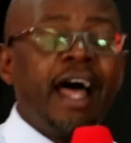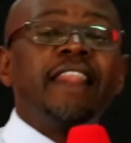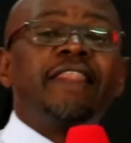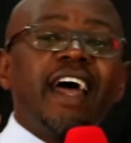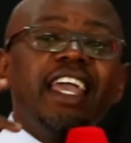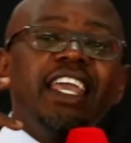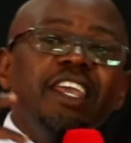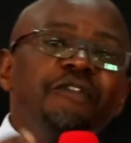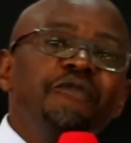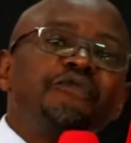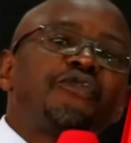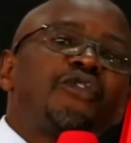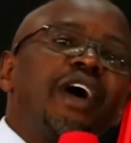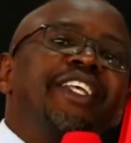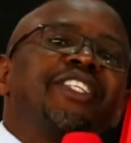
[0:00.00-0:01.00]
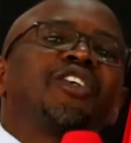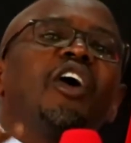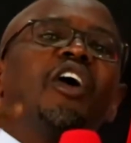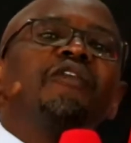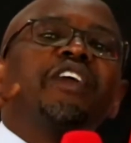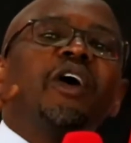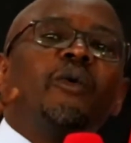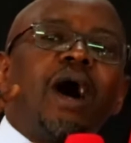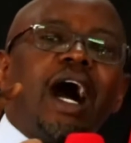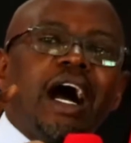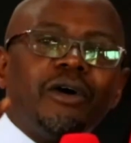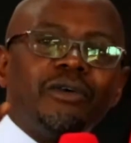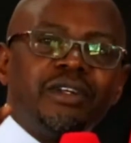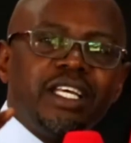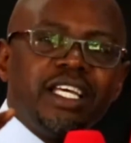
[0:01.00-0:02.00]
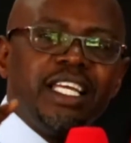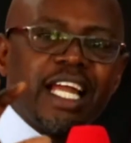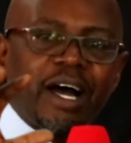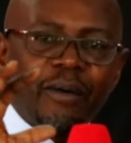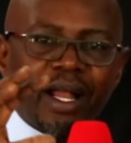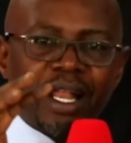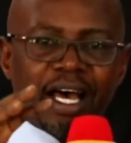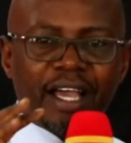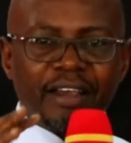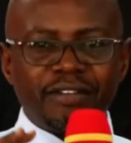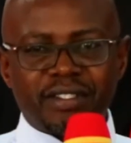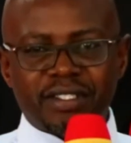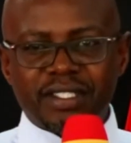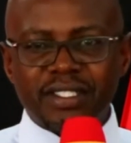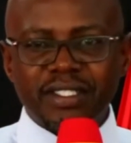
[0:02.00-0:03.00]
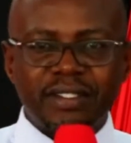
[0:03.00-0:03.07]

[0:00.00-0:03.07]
the influence of the world in our lives.